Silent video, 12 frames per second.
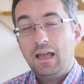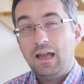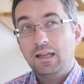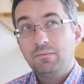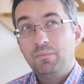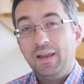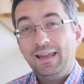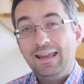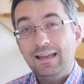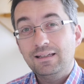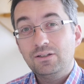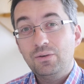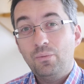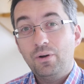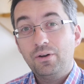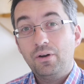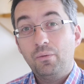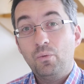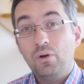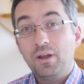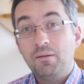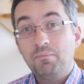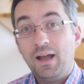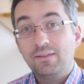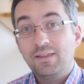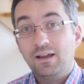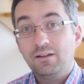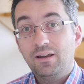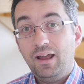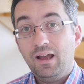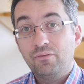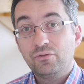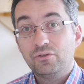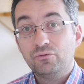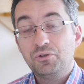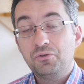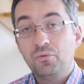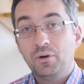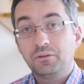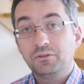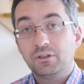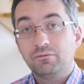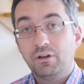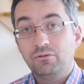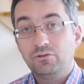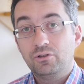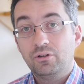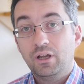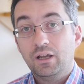and begin to wonder what impact that could have in the real world around you.